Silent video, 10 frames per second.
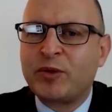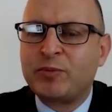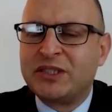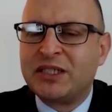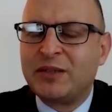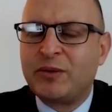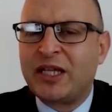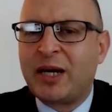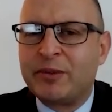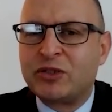particularly when
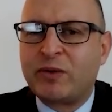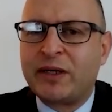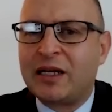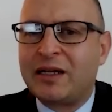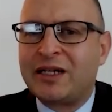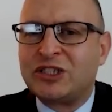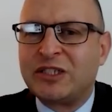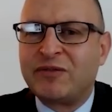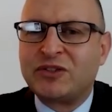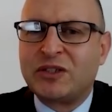the government is running a large
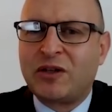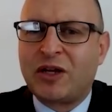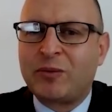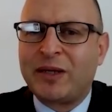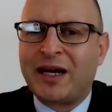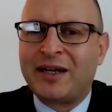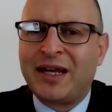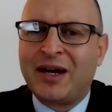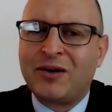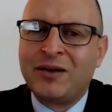deficit like we are
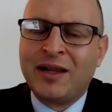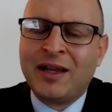now.